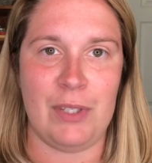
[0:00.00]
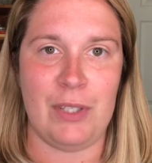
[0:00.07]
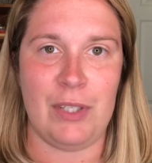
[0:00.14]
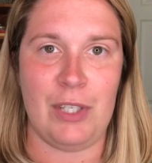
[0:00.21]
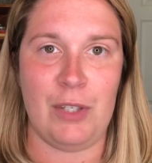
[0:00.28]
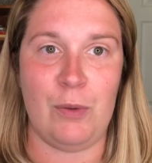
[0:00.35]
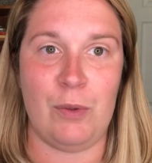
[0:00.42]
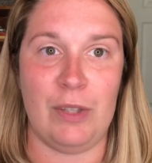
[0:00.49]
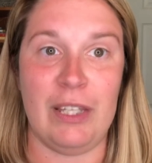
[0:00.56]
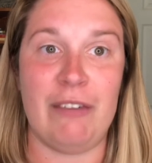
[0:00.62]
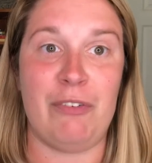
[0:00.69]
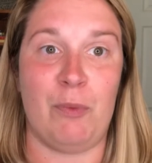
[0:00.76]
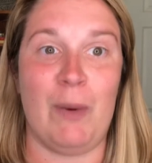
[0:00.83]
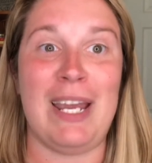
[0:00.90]
you
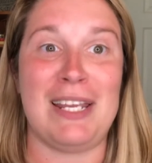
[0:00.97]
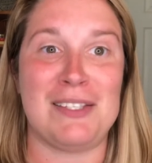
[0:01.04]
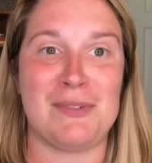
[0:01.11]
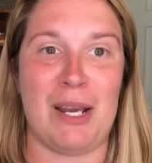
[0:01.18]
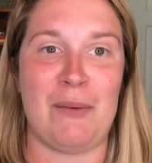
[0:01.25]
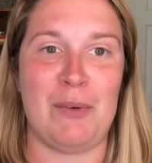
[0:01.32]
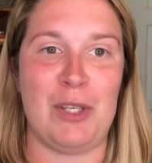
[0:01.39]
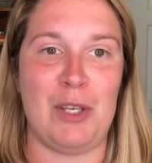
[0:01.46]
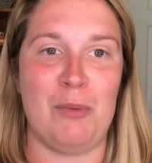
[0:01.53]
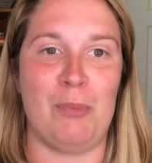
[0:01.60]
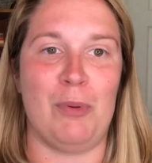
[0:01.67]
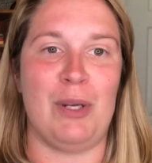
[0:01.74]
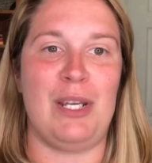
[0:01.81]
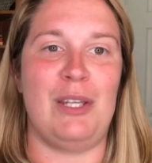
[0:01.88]
lift weights, right? When you
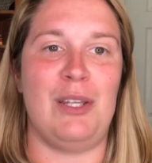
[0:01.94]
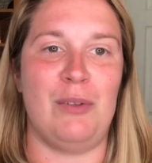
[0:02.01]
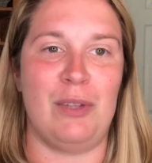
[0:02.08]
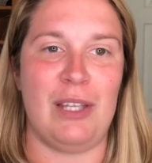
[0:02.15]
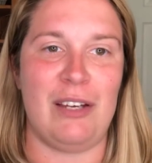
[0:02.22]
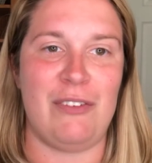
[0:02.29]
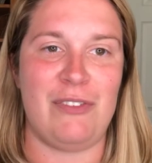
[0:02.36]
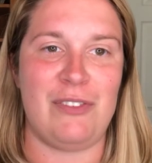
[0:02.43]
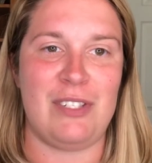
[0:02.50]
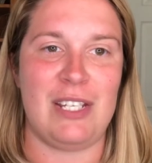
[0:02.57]
breathe, you lift